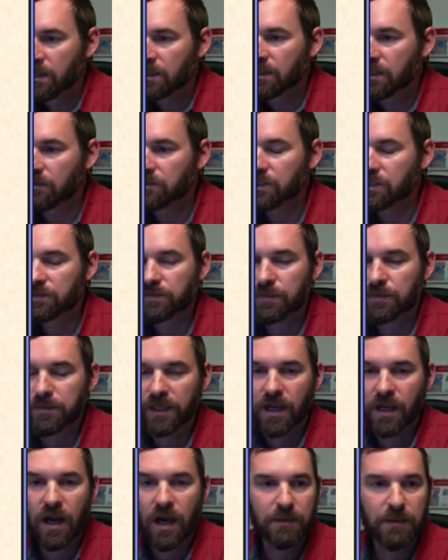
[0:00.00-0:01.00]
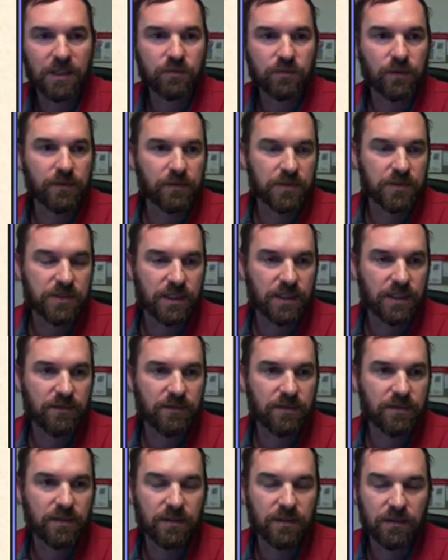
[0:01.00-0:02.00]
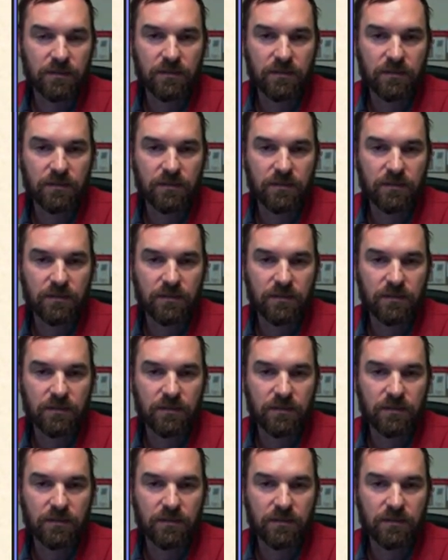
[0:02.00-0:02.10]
you know just from the comments we've received